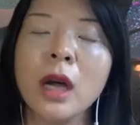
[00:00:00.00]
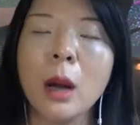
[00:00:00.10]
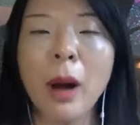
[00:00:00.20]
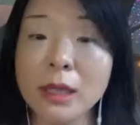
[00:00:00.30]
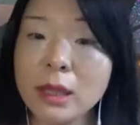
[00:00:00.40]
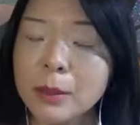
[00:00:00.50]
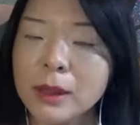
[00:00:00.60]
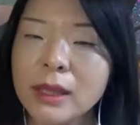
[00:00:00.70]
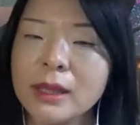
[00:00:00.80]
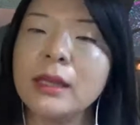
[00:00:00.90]

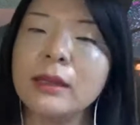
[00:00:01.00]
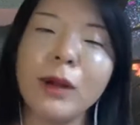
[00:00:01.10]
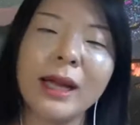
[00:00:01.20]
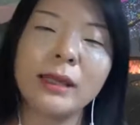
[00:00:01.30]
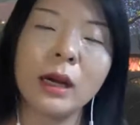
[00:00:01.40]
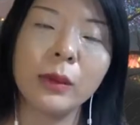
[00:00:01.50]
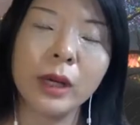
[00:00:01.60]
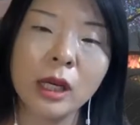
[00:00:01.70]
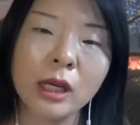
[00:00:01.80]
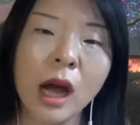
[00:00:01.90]
possibility, right? That
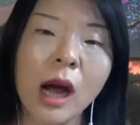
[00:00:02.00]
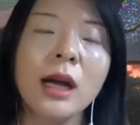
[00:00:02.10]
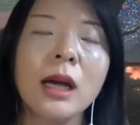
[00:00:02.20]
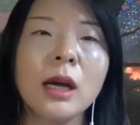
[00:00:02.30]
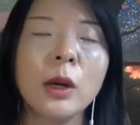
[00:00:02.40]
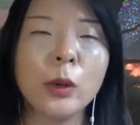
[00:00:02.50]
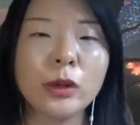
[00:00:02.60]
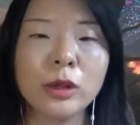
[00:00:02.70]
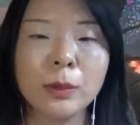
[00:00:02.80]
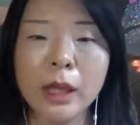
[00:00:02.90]
we are not
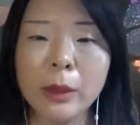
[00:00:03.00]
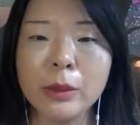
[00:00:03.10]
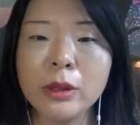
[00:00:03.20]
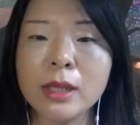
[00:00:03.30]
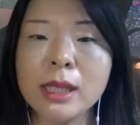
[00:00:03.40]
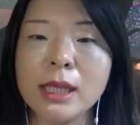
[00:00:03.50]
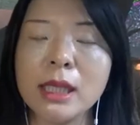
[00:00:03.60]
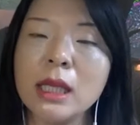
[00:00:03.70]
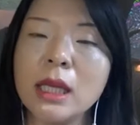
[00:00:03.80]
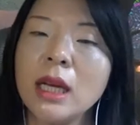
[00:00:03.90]
going to be able to
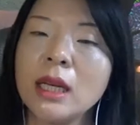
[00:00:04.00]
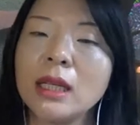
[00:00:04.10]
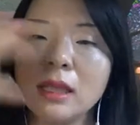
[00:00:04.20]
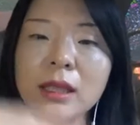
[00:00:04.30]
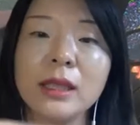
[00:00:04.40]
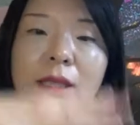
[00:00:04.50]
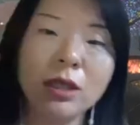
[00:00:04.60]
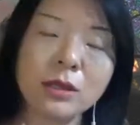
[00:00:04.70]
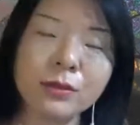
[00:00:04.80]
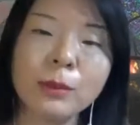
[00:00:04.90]
see clearly
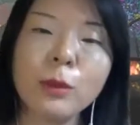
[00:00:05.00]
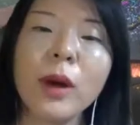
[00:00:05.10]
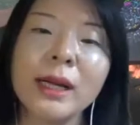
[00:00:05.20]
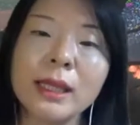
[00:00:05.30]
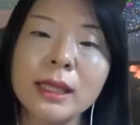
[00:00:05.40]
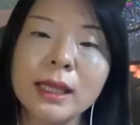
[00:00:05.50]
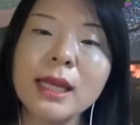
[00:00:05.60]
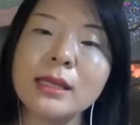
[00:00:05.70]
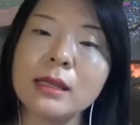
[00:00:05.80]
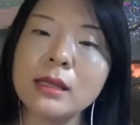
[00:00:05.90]
just from one
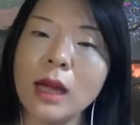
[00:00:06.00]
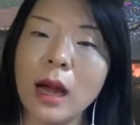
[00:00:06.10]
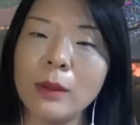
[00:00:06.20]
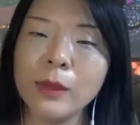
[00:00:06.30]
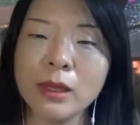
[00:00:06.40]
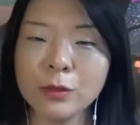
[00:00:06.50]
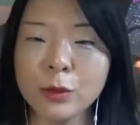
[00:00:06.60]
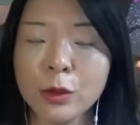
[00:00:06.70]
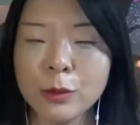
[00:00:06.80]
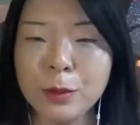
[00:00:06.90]
glance, that's
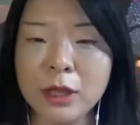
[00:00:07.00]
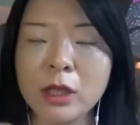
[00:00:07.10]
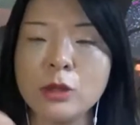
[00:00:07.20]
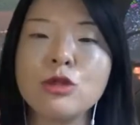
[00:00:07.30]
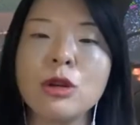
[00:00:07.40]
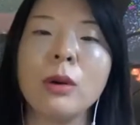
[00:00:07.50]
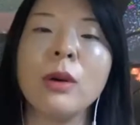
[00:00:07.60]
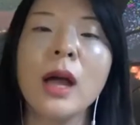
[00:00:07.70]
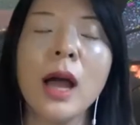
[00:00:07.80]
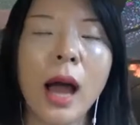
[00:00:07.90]
full of potential.
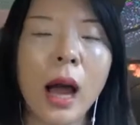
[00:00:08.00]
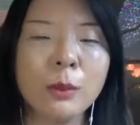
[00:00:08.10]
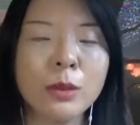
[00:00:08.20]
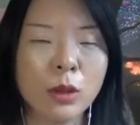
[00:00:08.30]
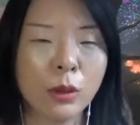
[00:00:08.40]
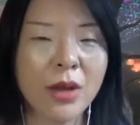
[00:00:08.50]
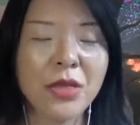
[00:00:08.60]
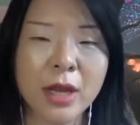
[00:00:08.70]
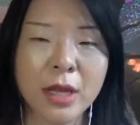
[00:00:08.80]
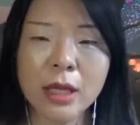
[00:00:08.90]
So I
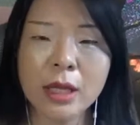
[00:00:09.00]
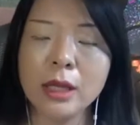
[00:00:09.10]
think,